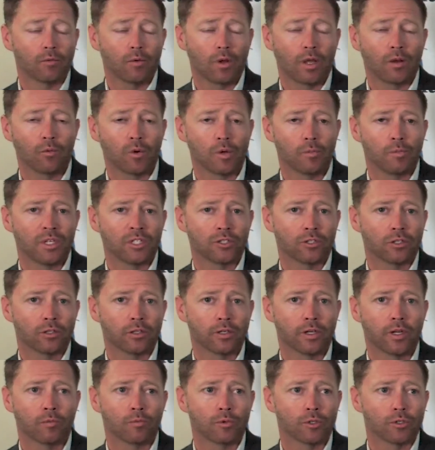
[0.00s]
and we mentioned the
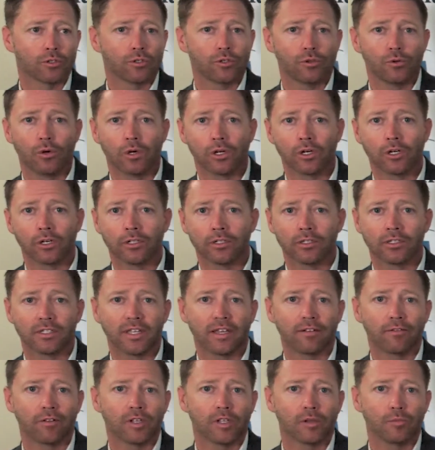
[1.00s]
numbers,
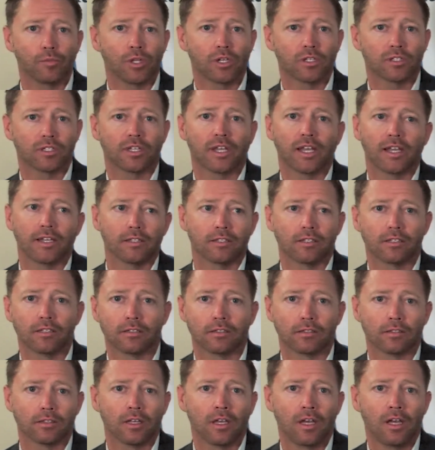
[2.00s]
270 plus
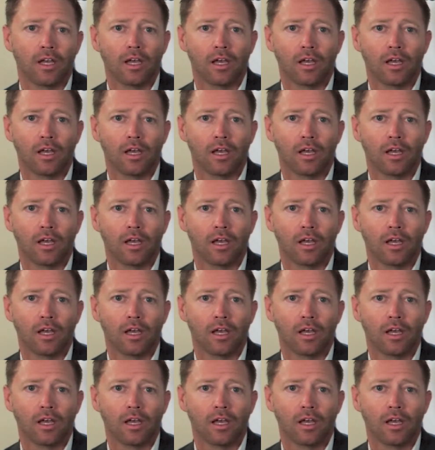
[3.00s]
cases,